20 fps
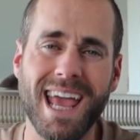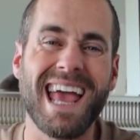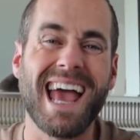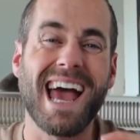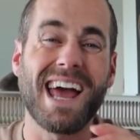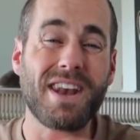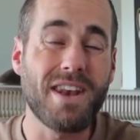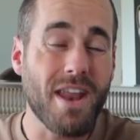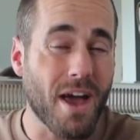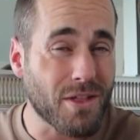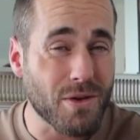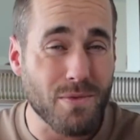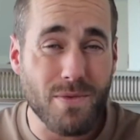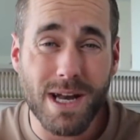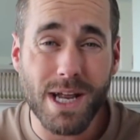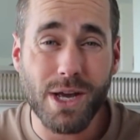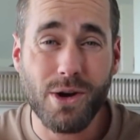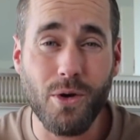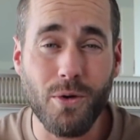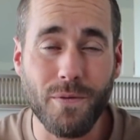Another
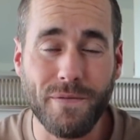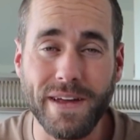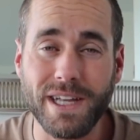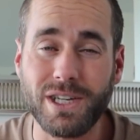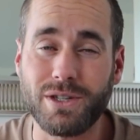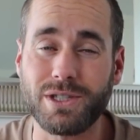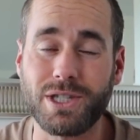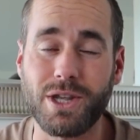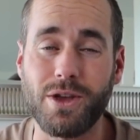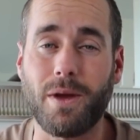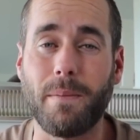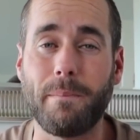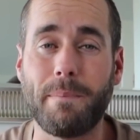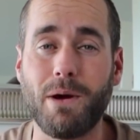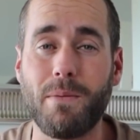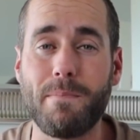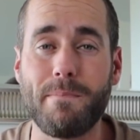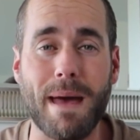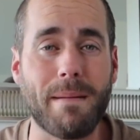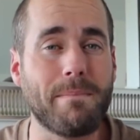really cool feature is that you can
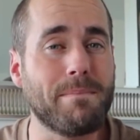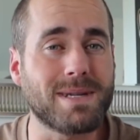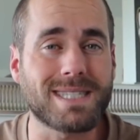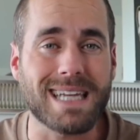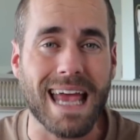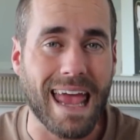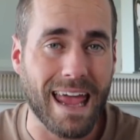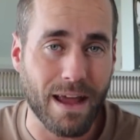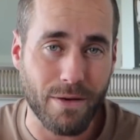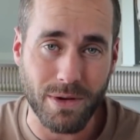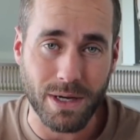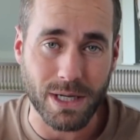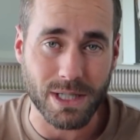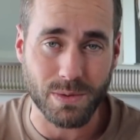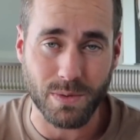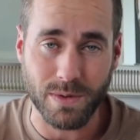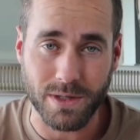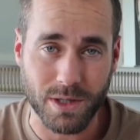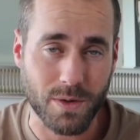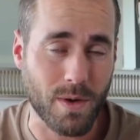build members areas
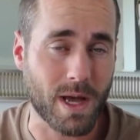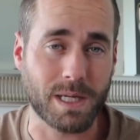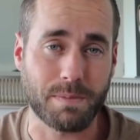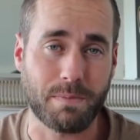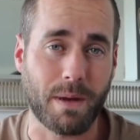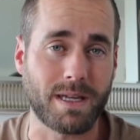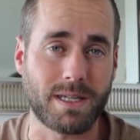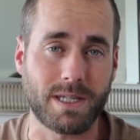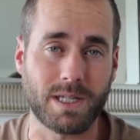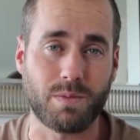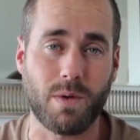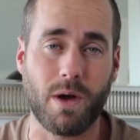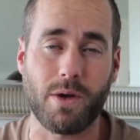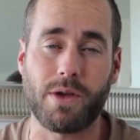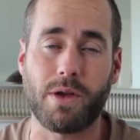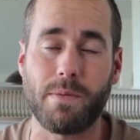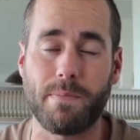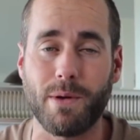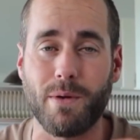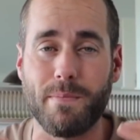with Squarespace as well. You
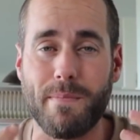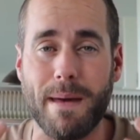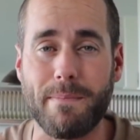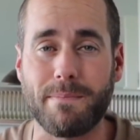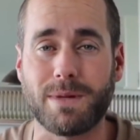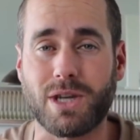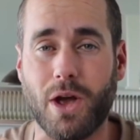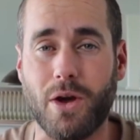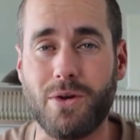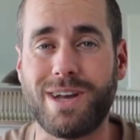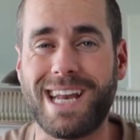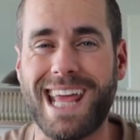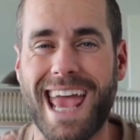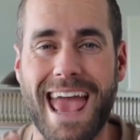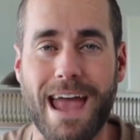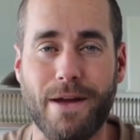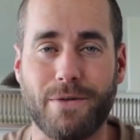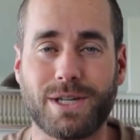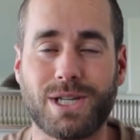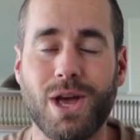can build members only
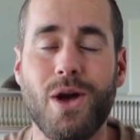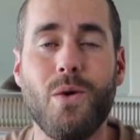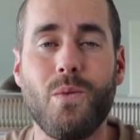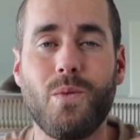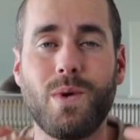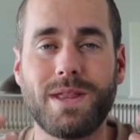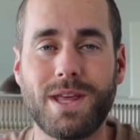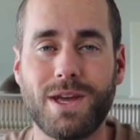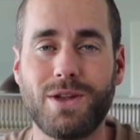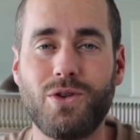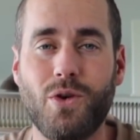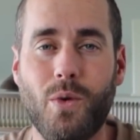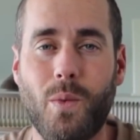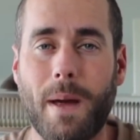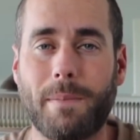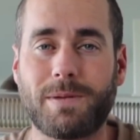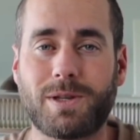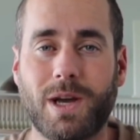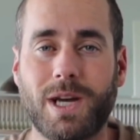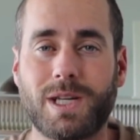areas within your
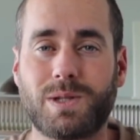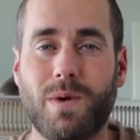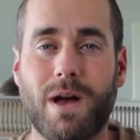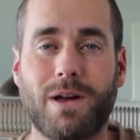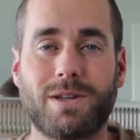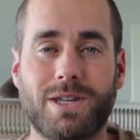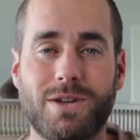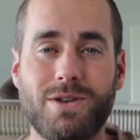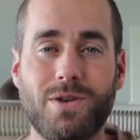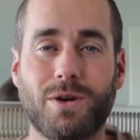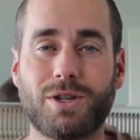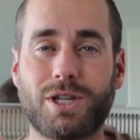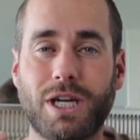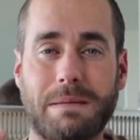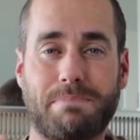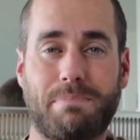website as well. So not just